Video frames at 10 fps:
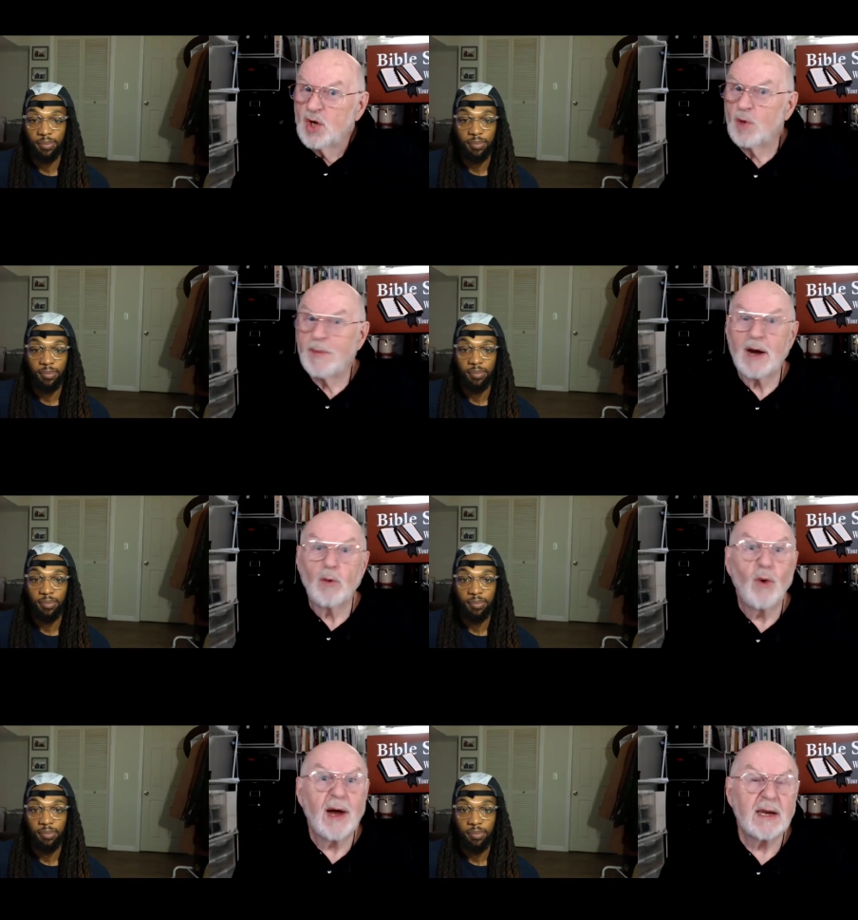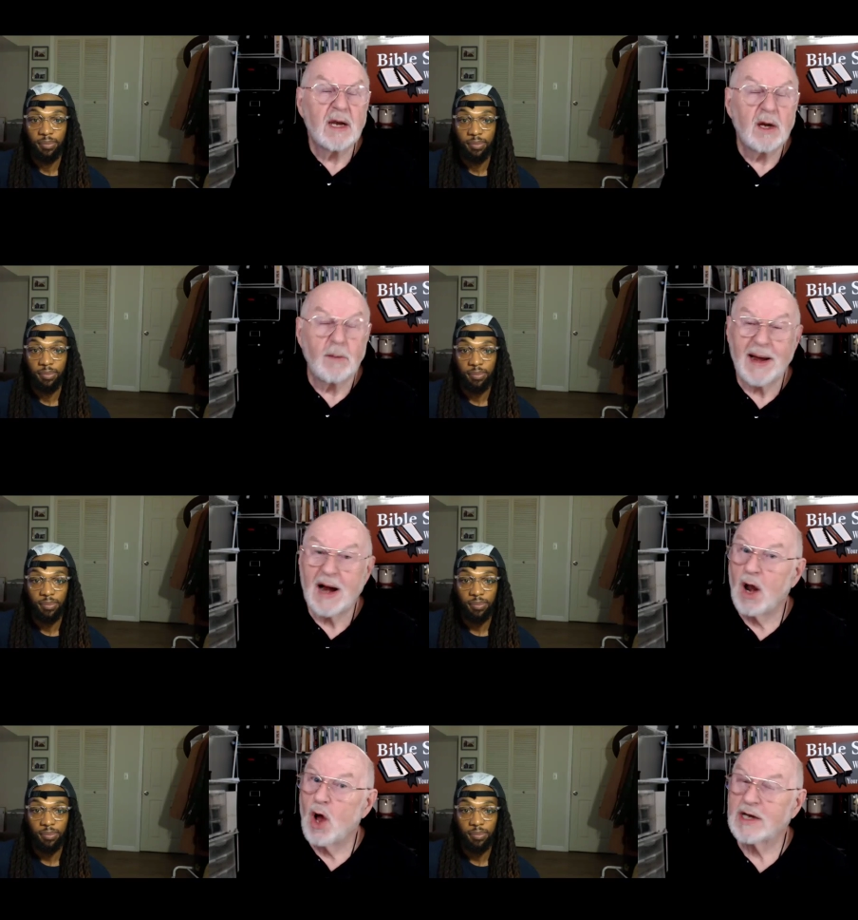Speaker 1: No matter what, no matter
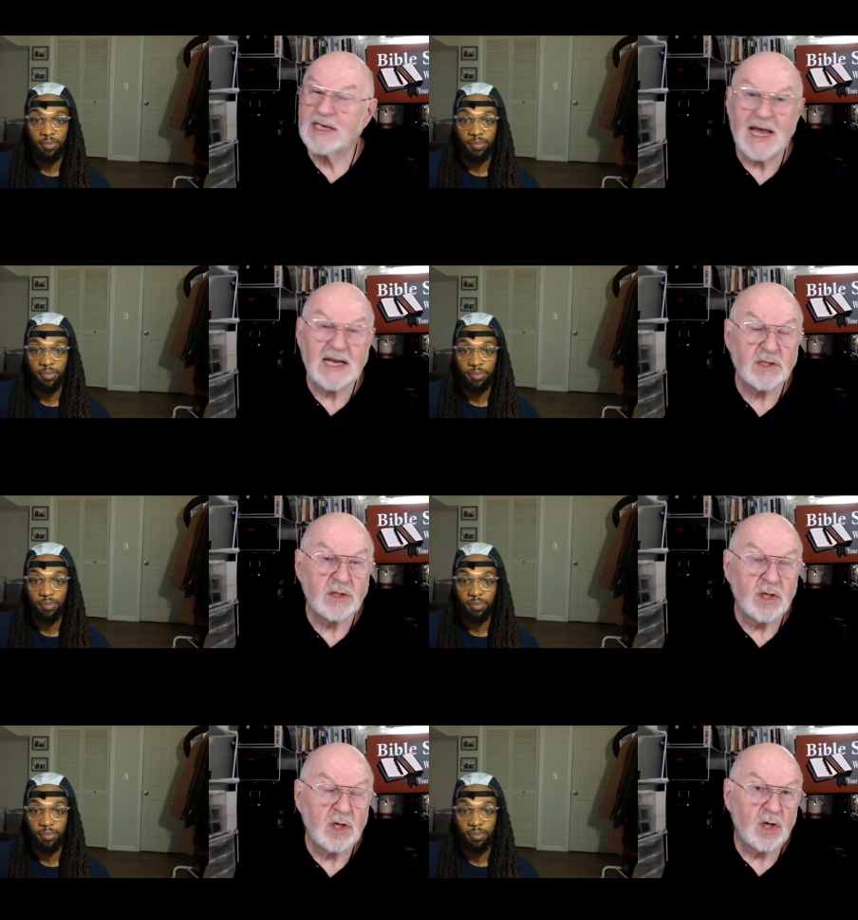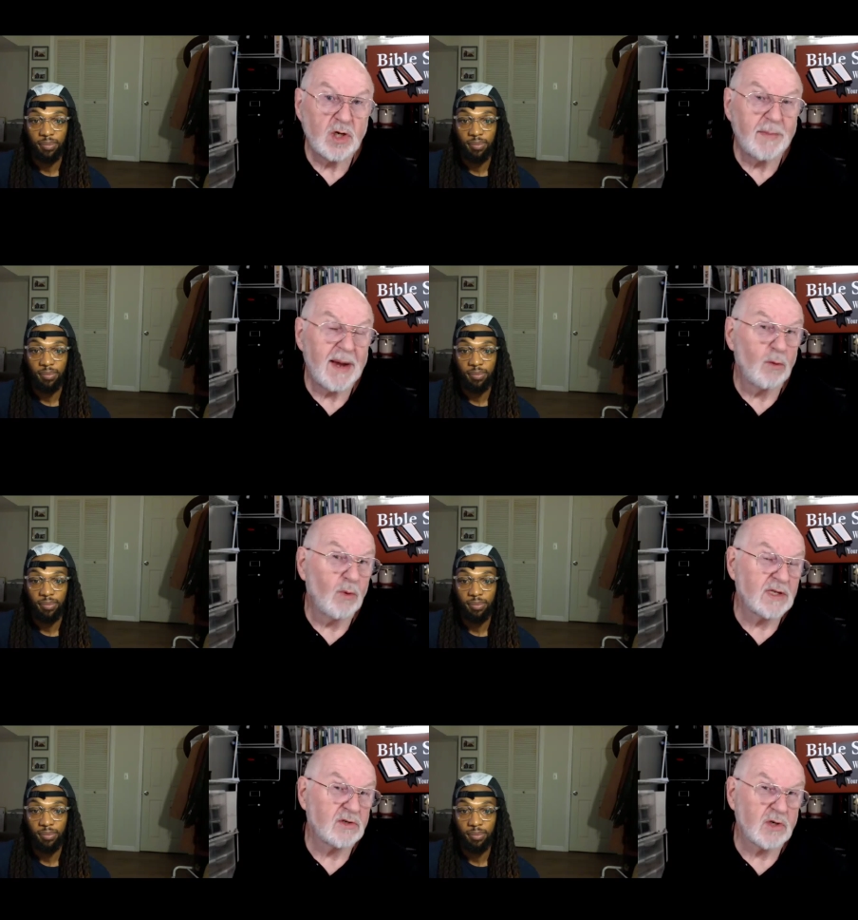how long it takes, no matter
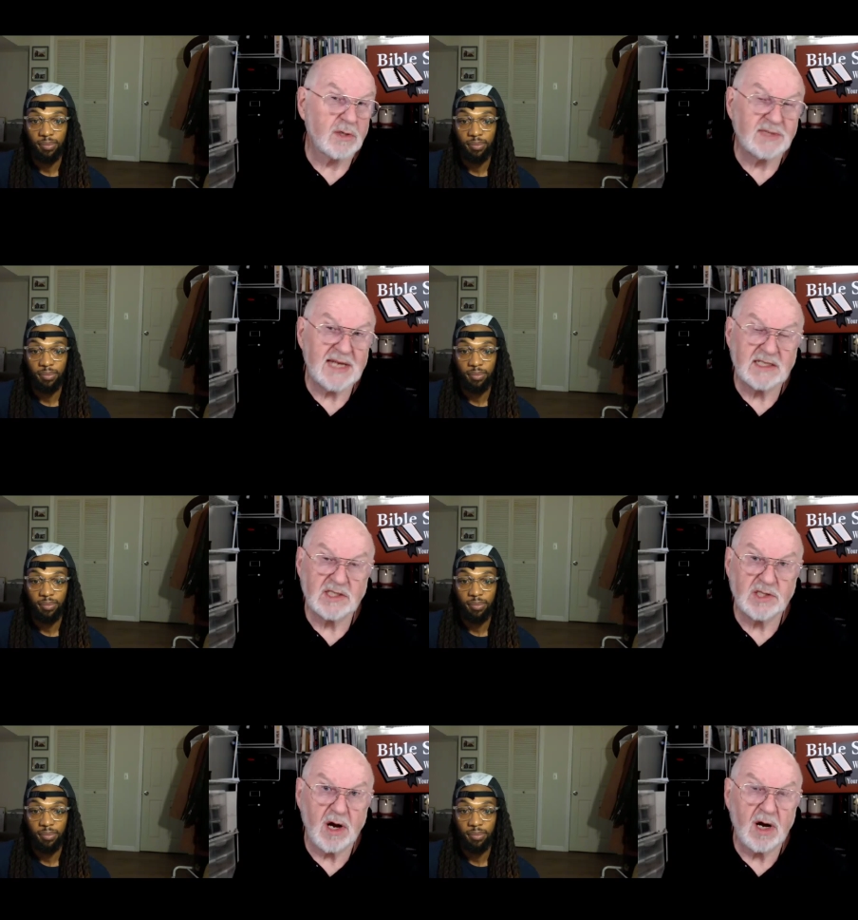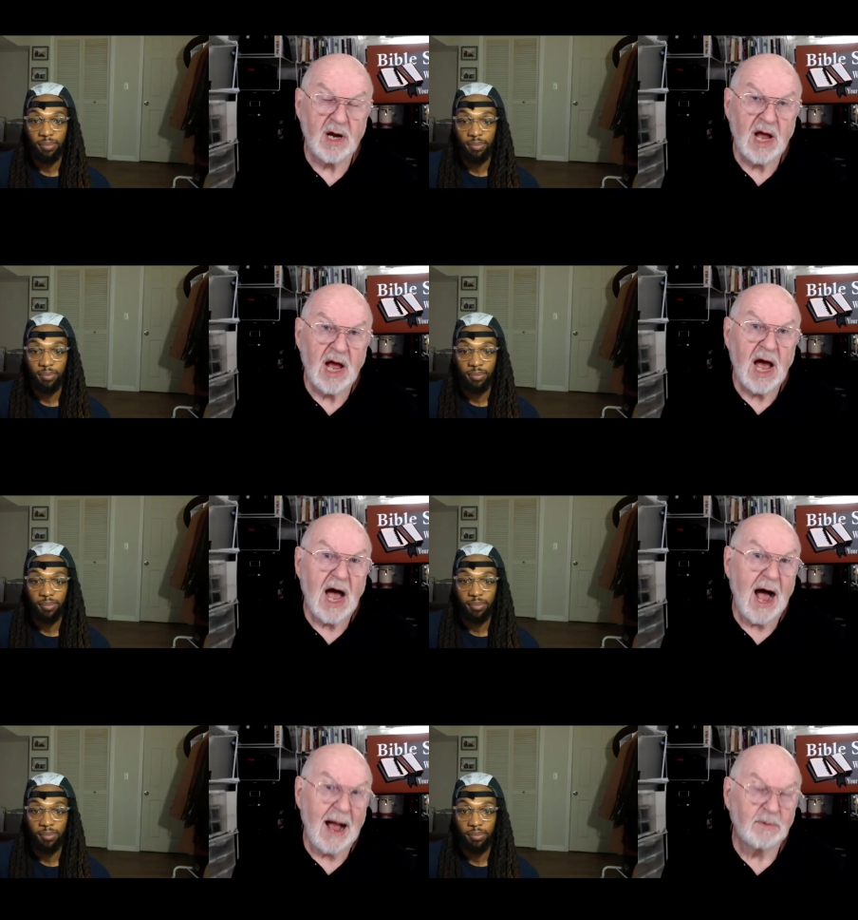what the circumstances are,
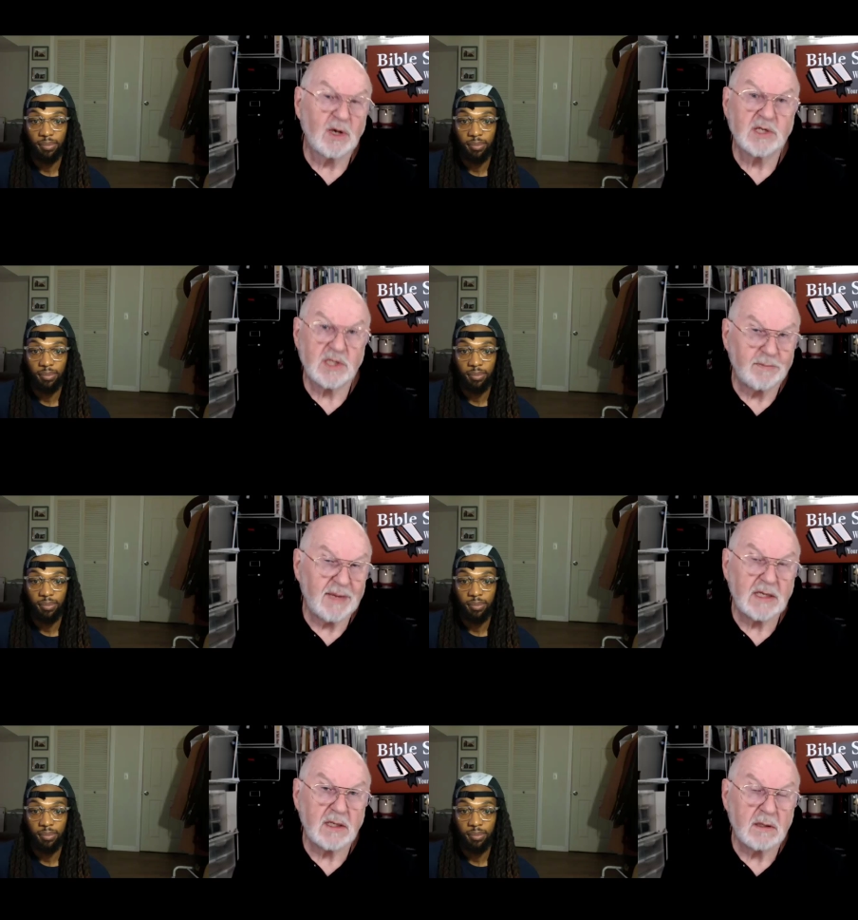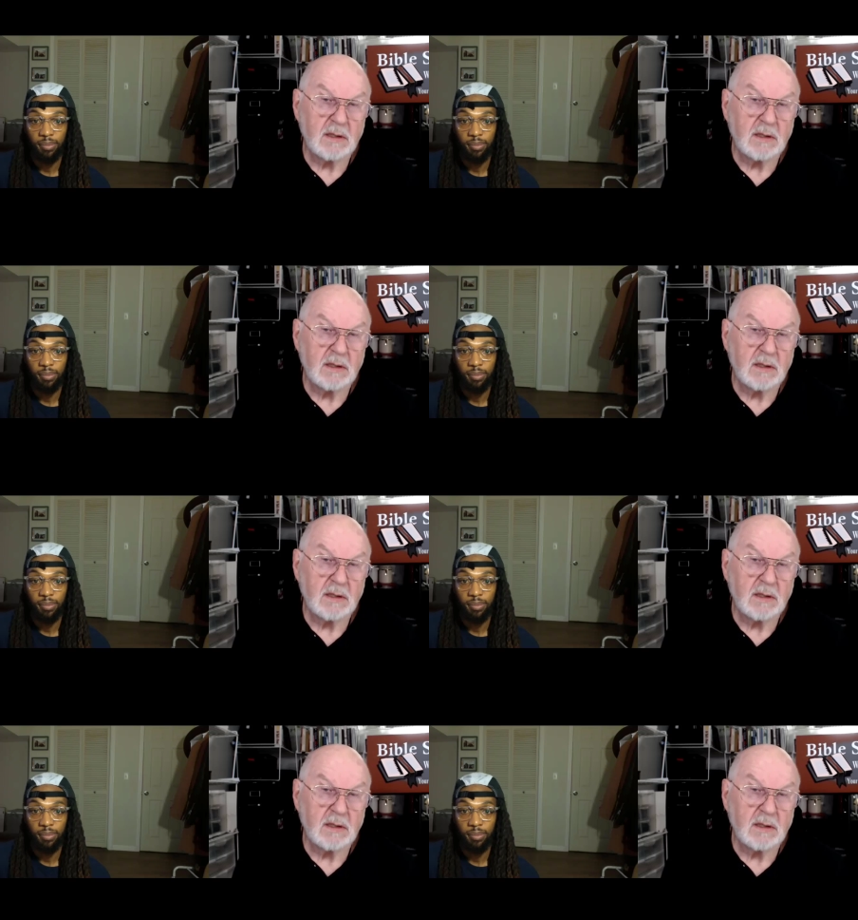I'm going to submit